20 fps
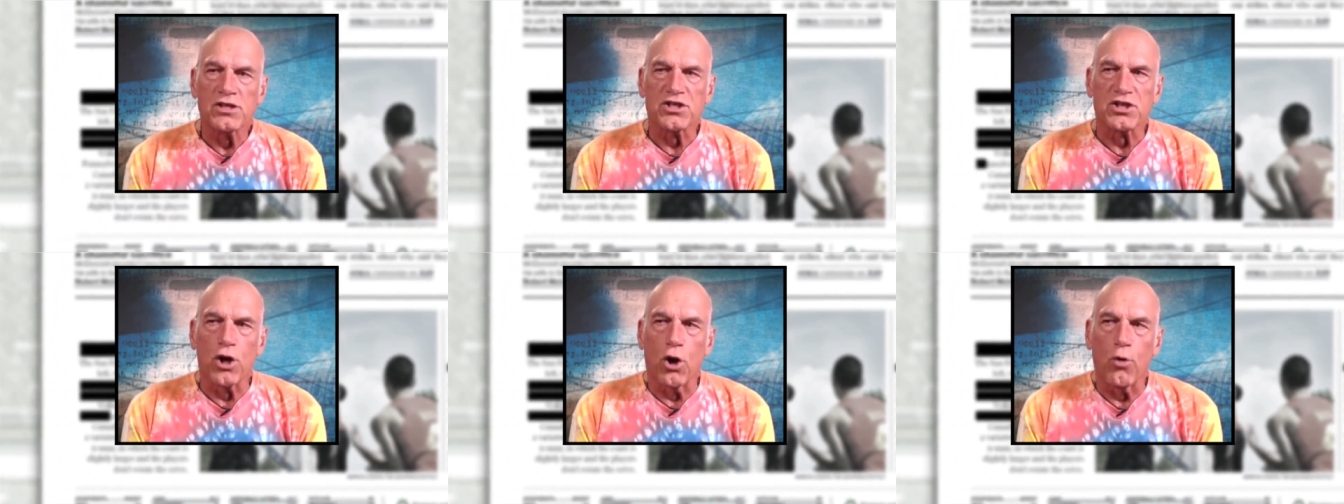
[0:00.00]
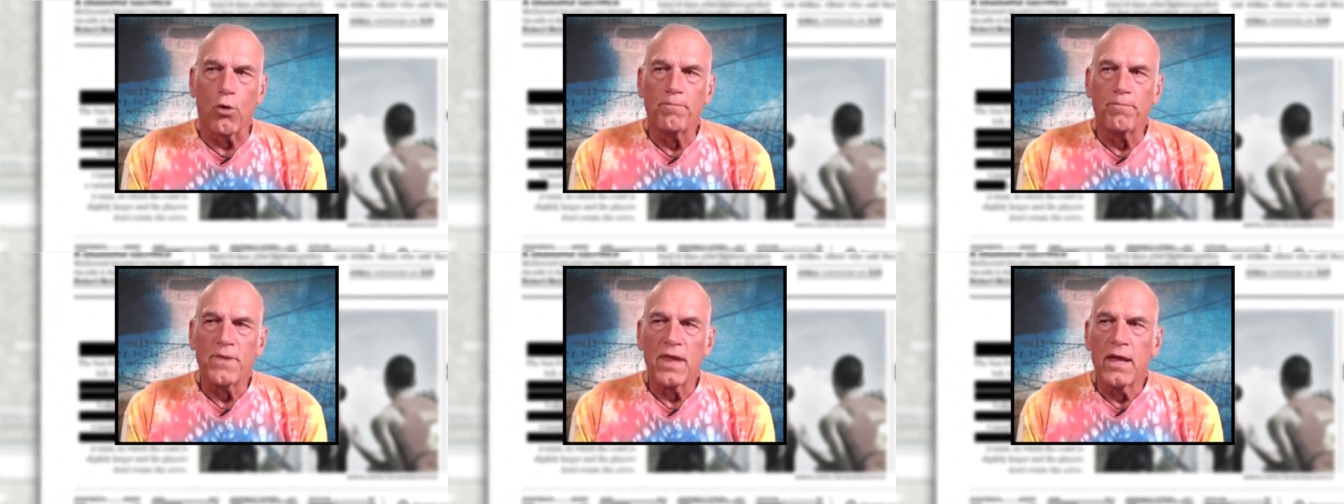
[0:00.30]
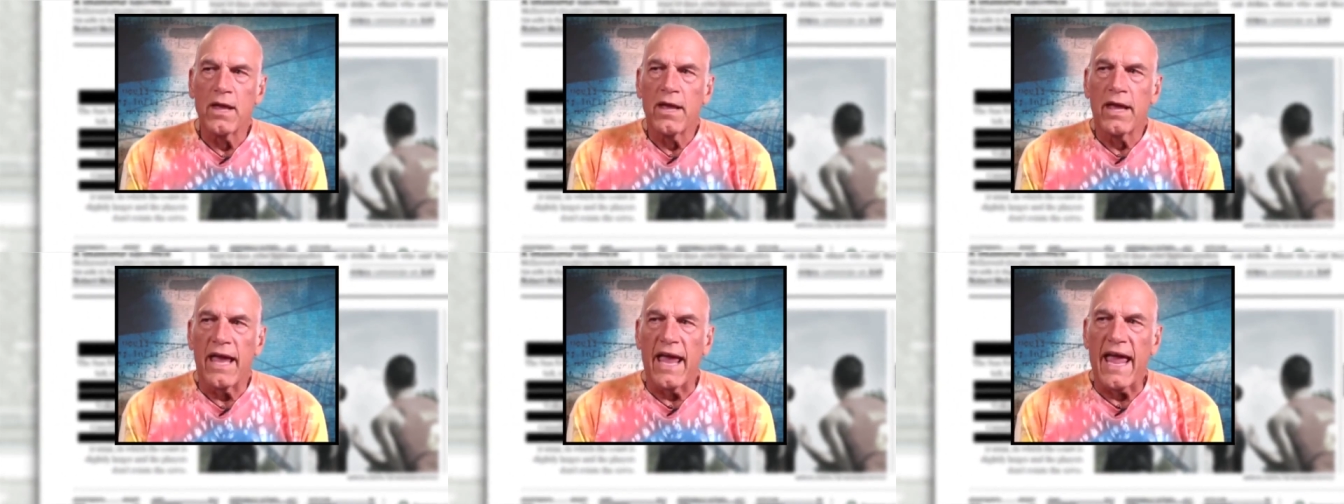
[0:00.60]
So
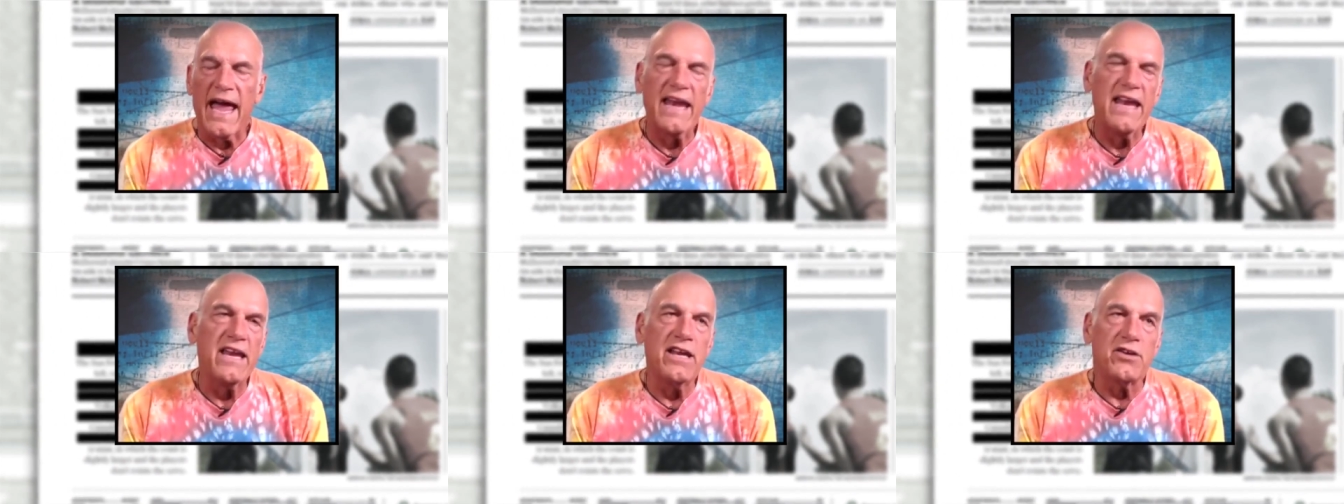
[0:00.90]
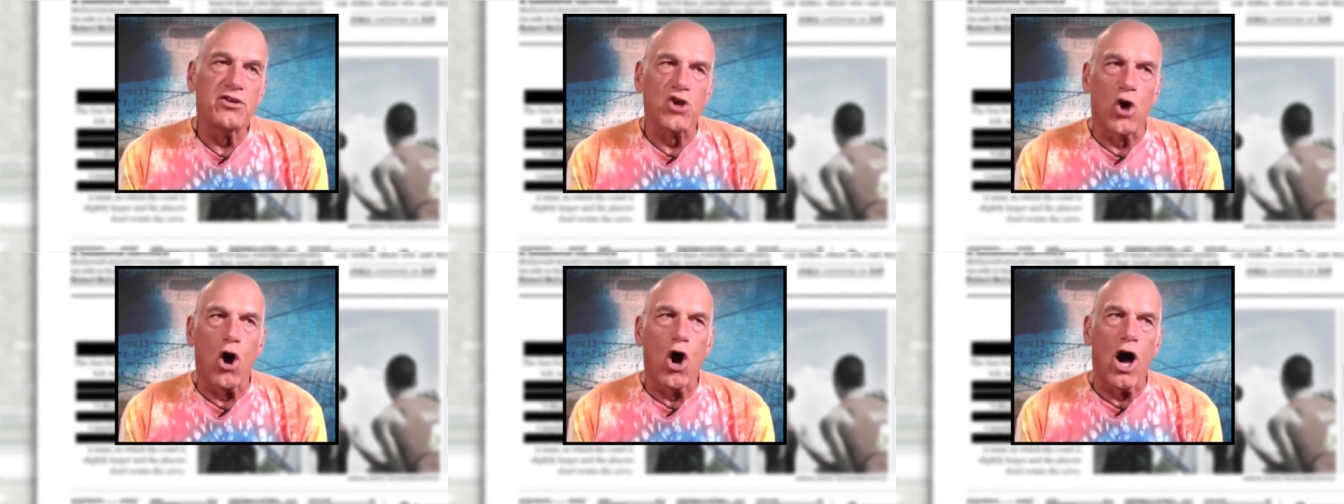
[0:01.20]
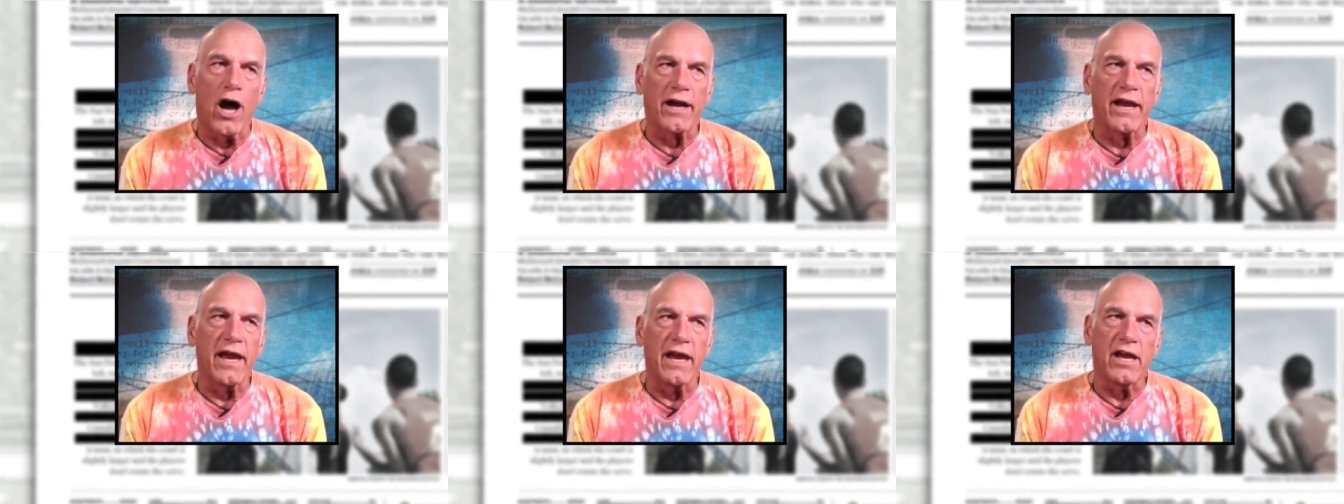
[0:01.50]
any
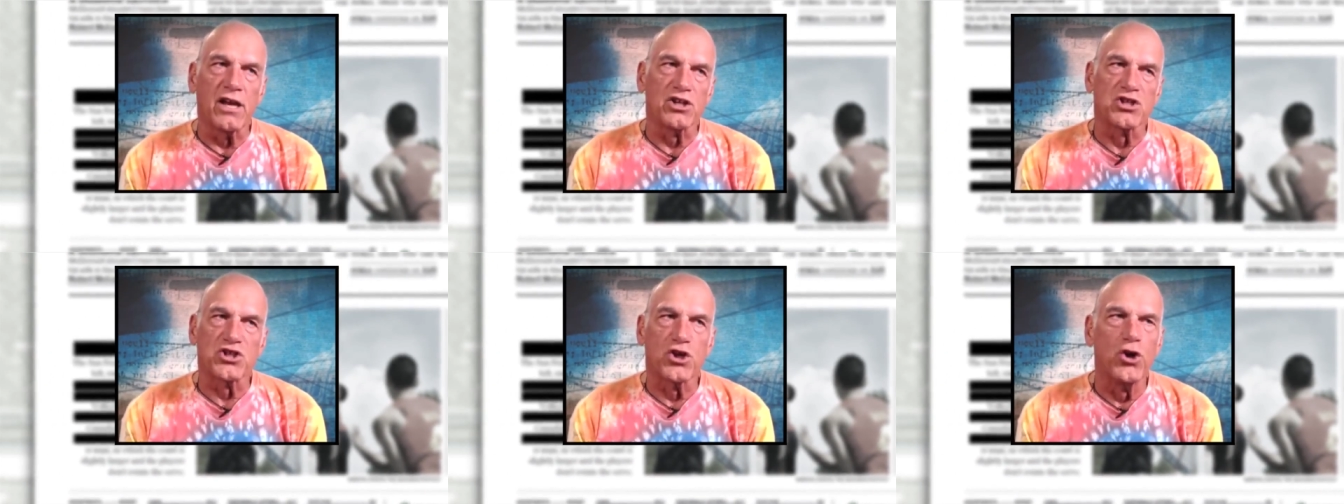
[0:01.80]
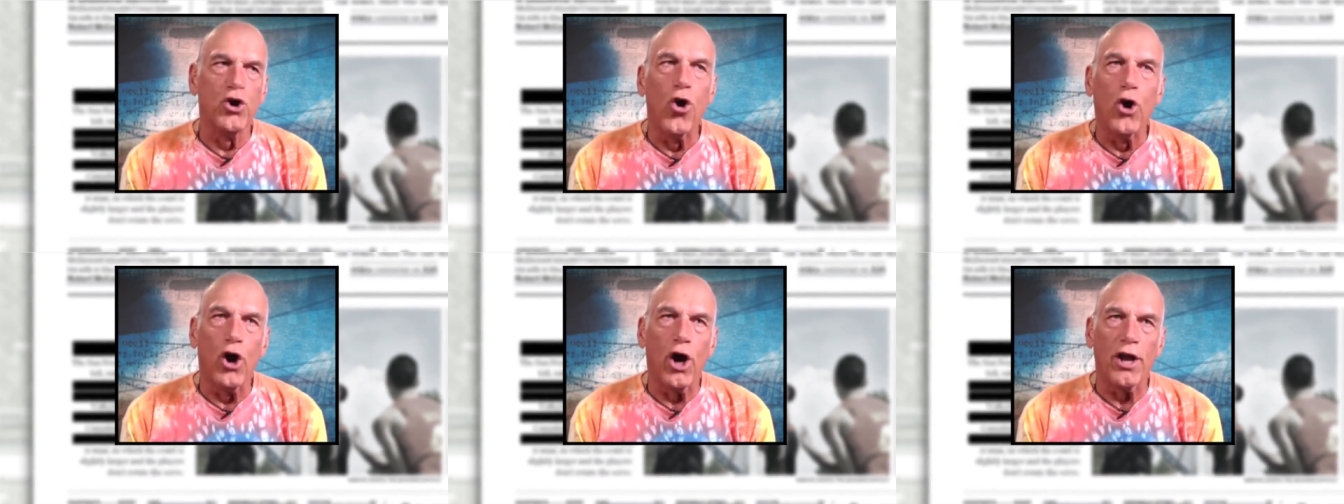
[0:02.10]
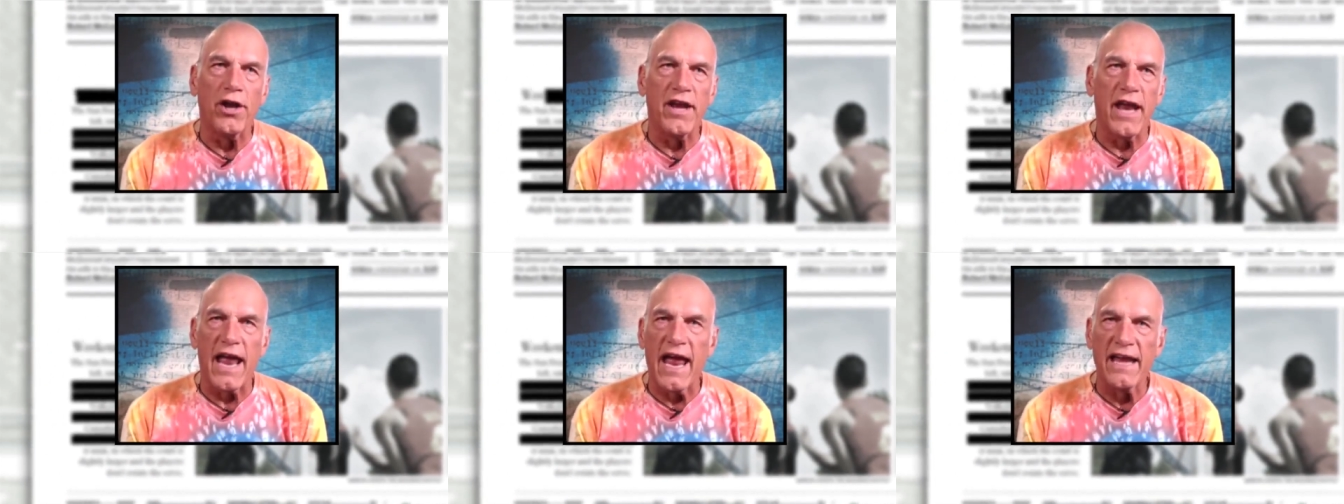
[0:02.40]
talking is
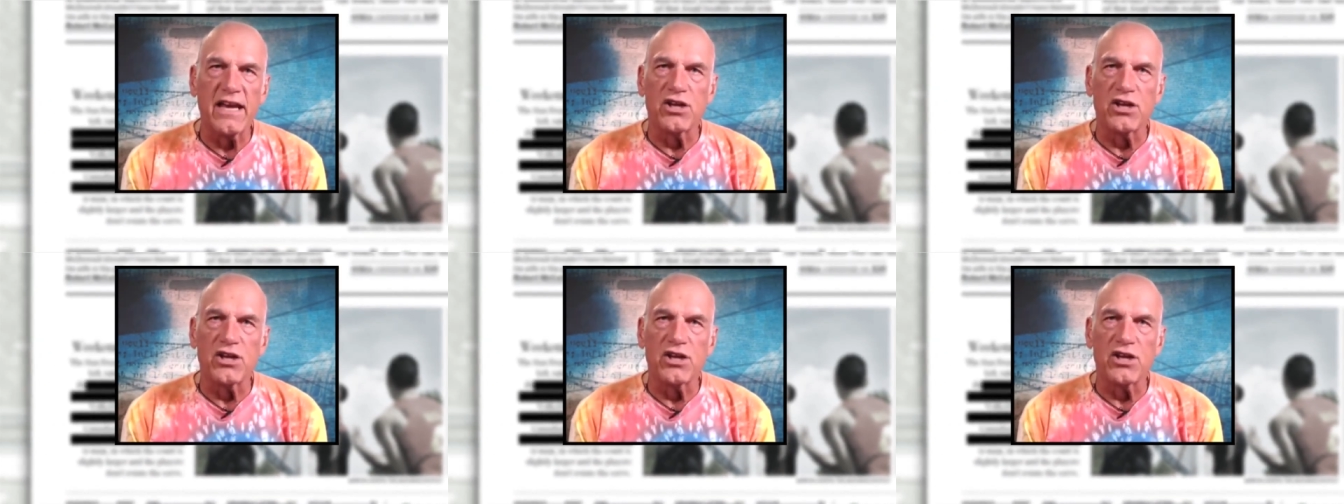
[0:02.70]
good.